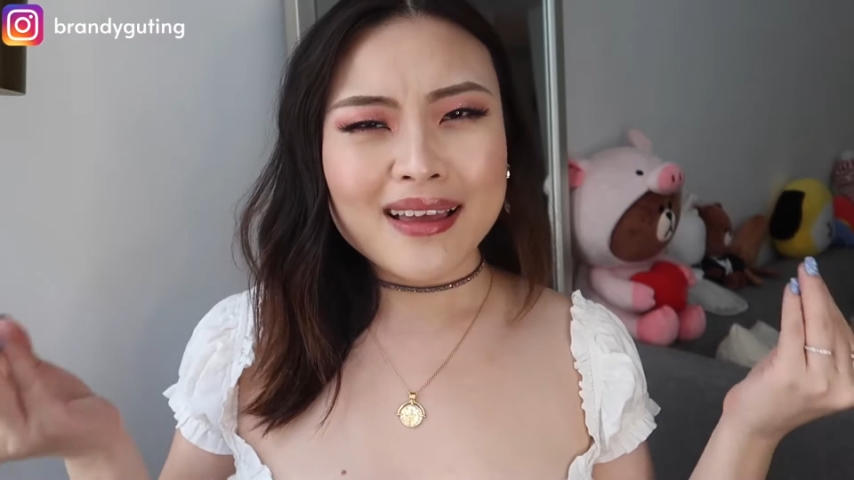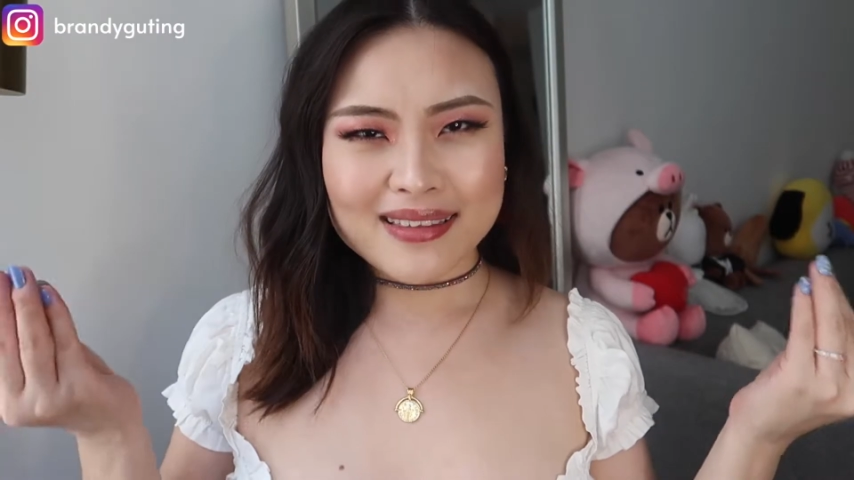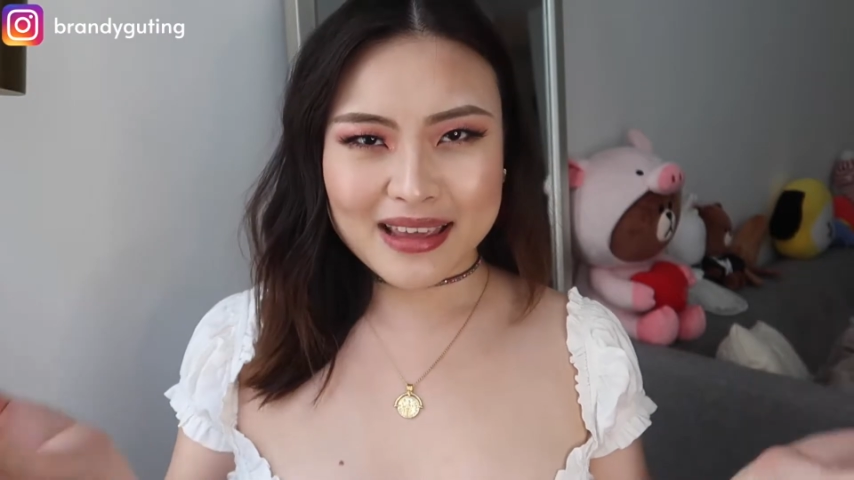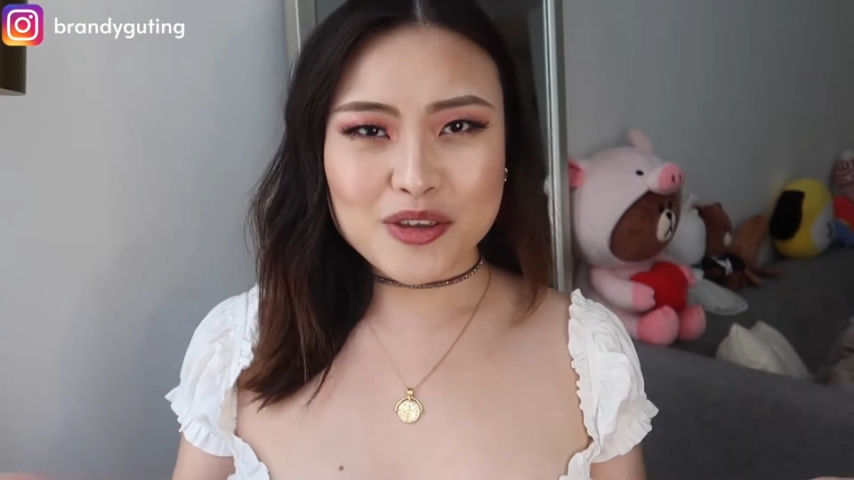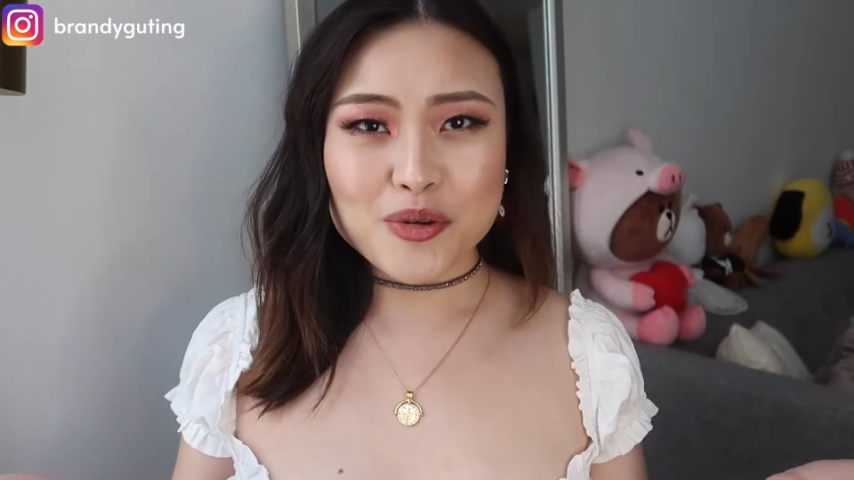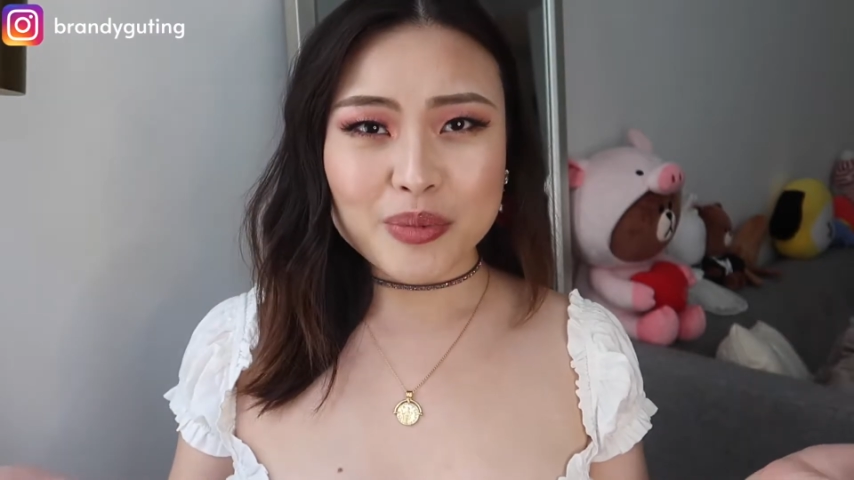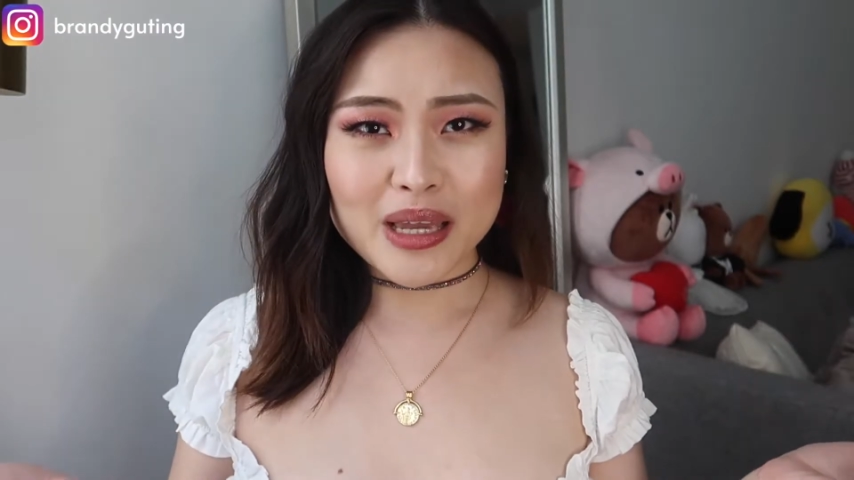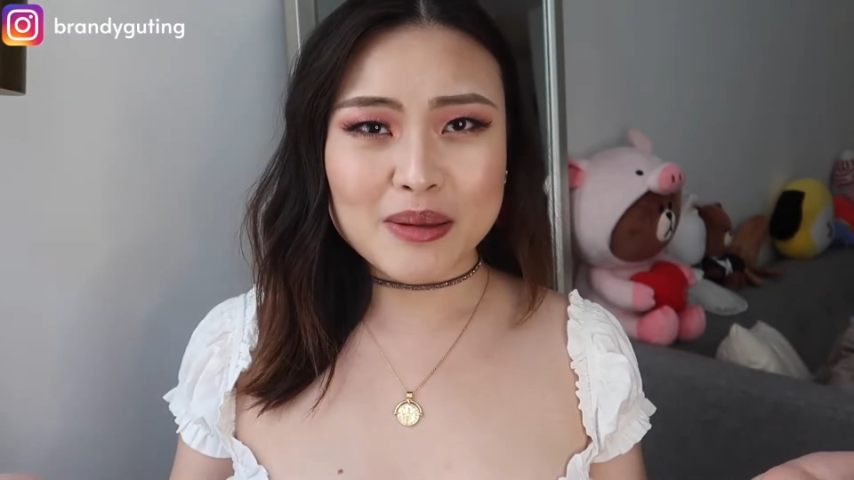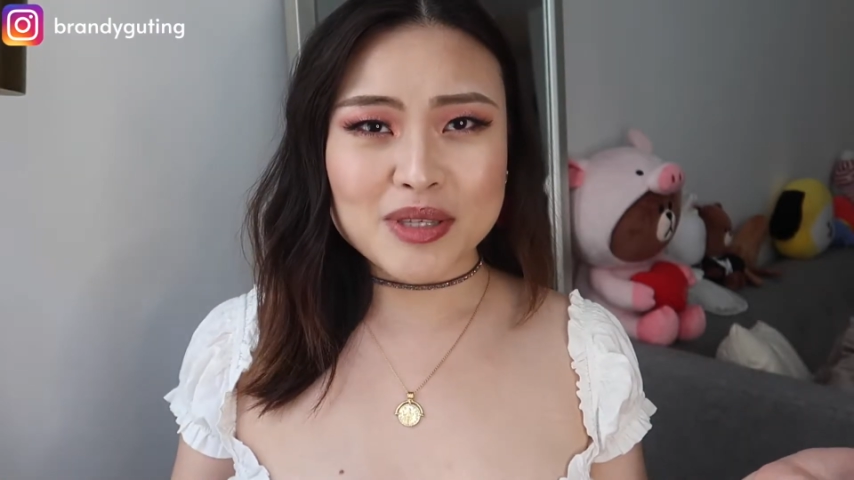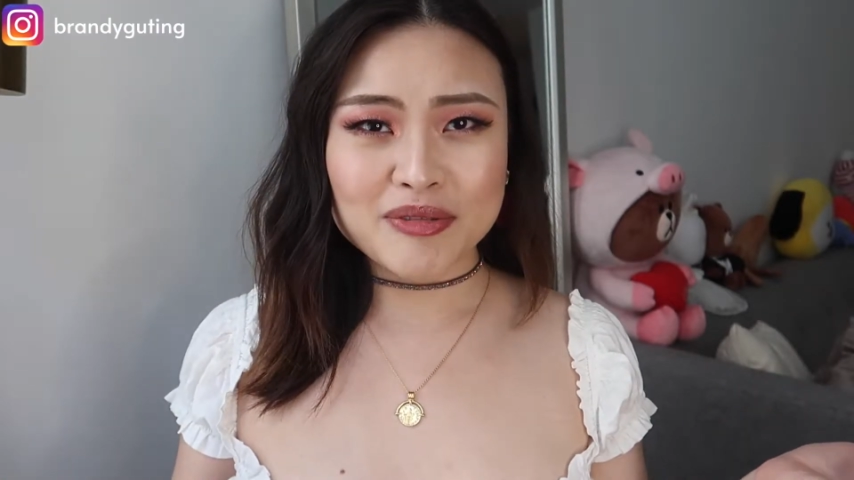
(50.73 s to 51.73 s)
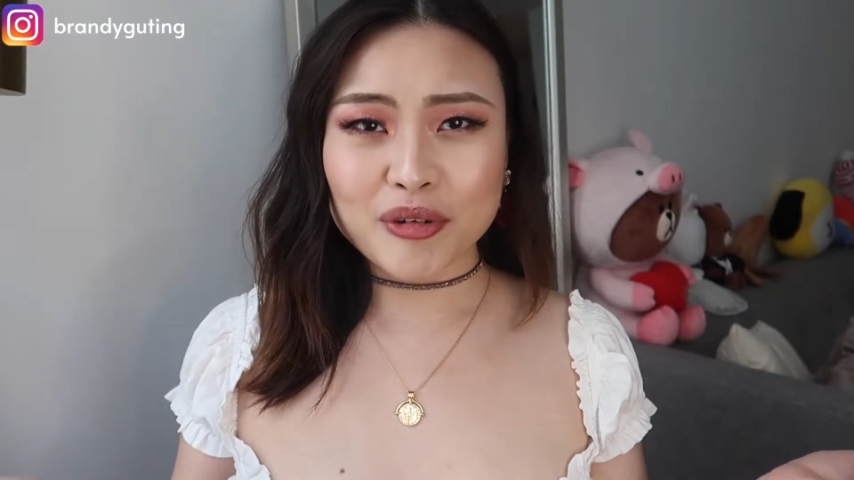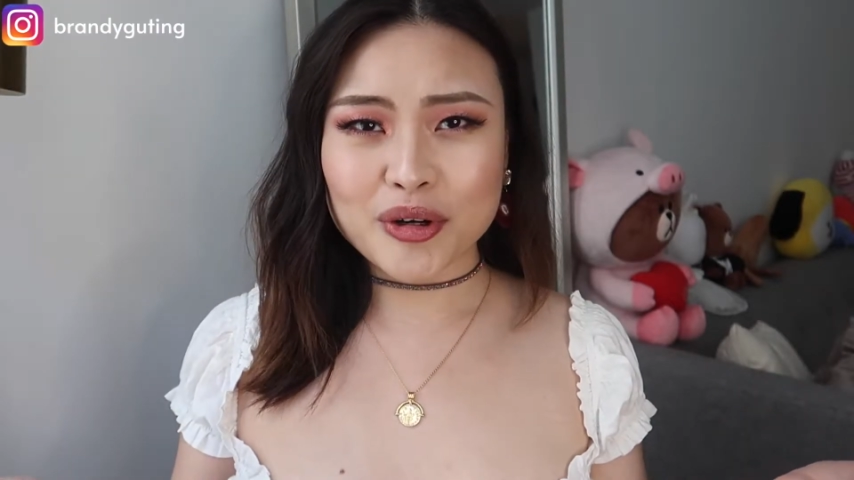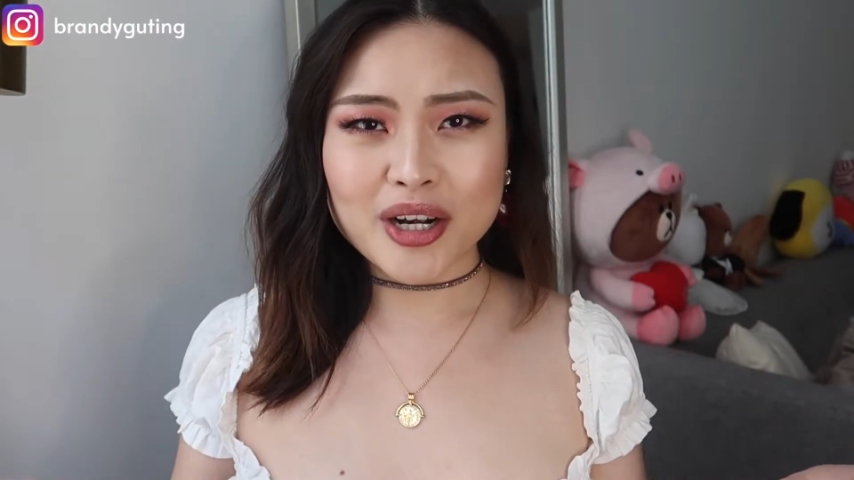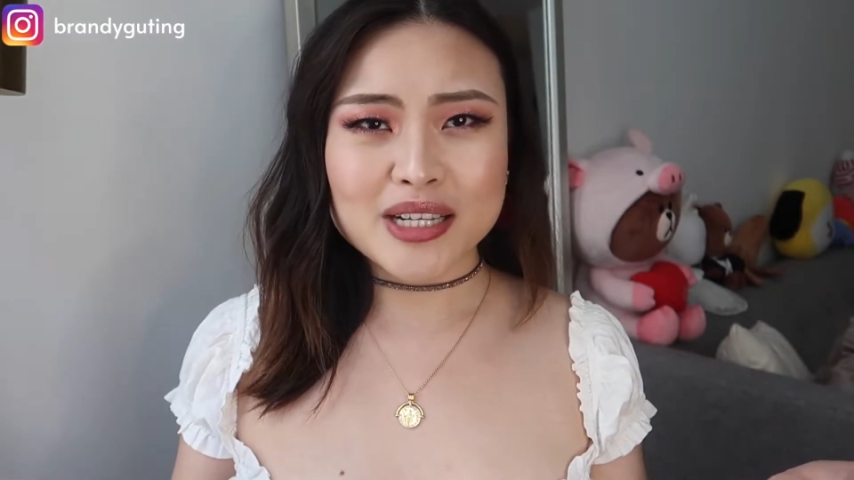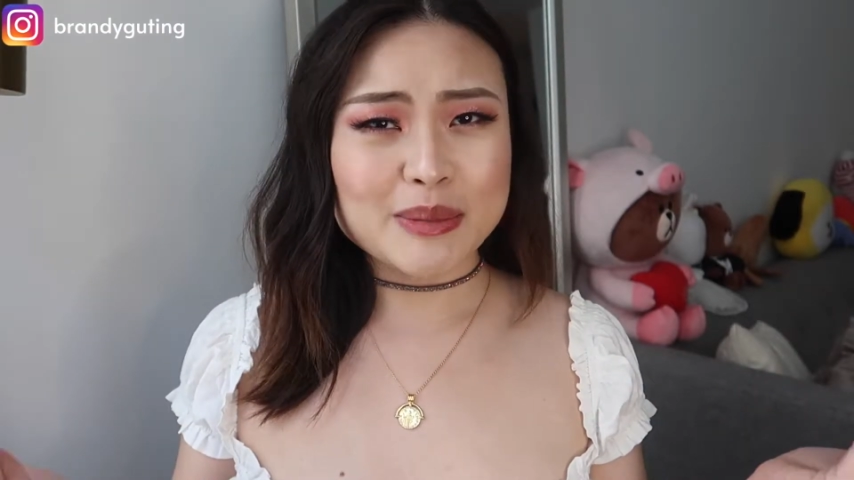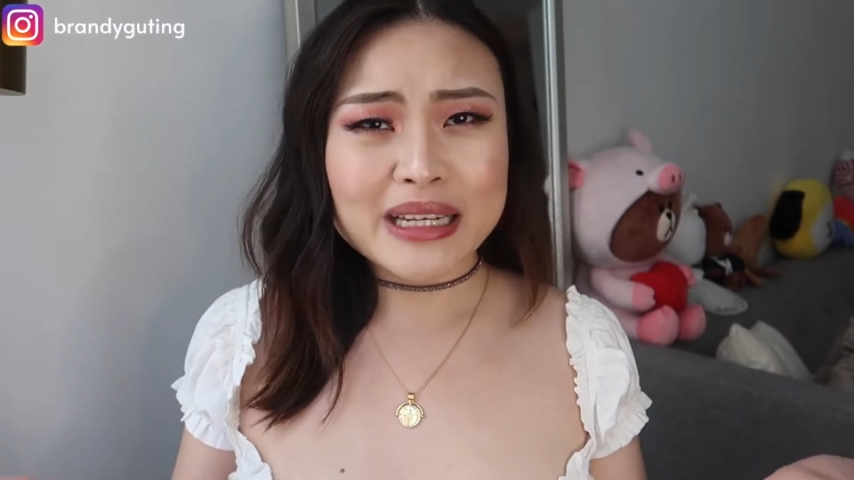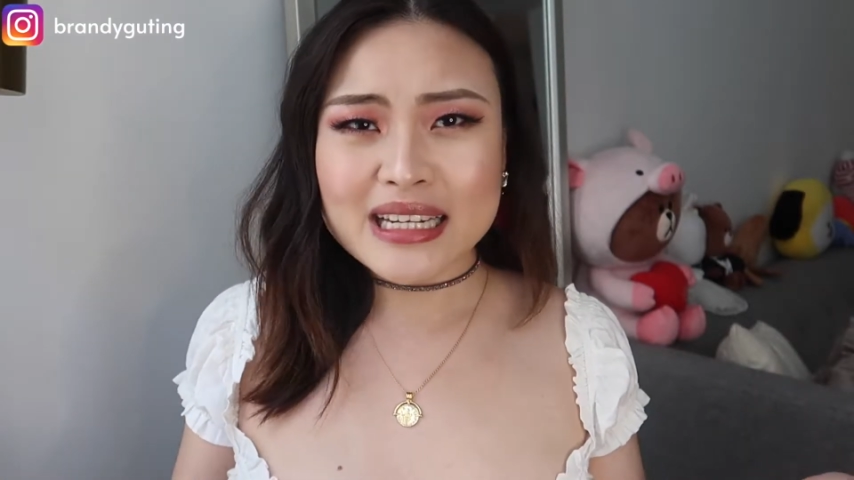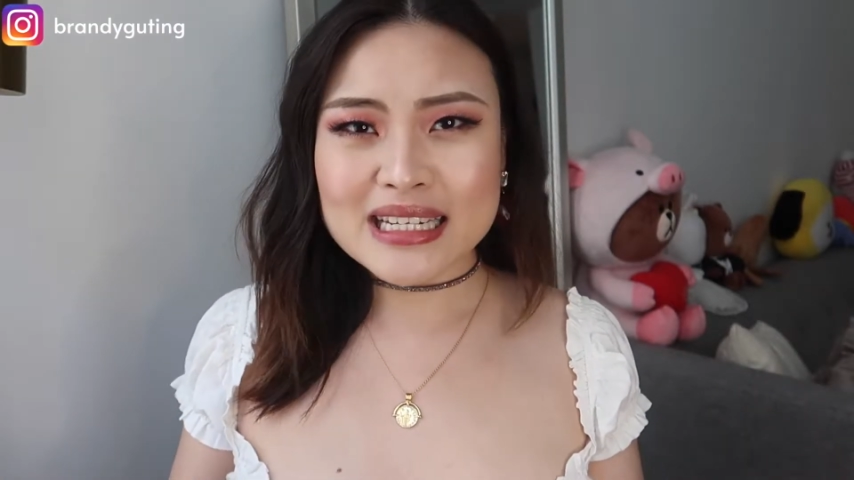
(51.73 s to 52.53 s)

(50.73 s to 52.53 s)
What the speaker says: thank you babes for spending